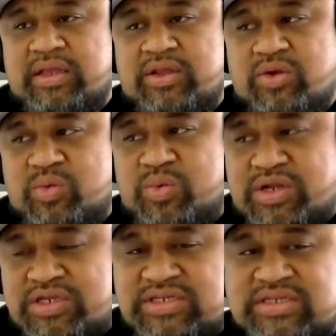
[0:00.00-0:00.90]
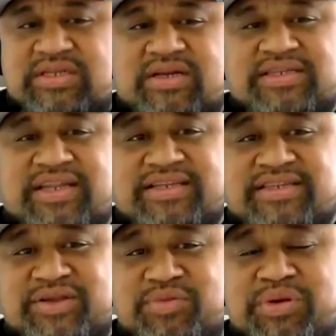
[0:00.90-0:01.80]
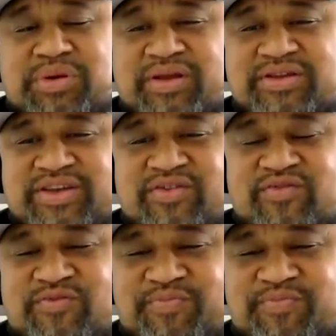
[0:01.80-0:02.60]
Do you want to just tell us a little bit about yourself?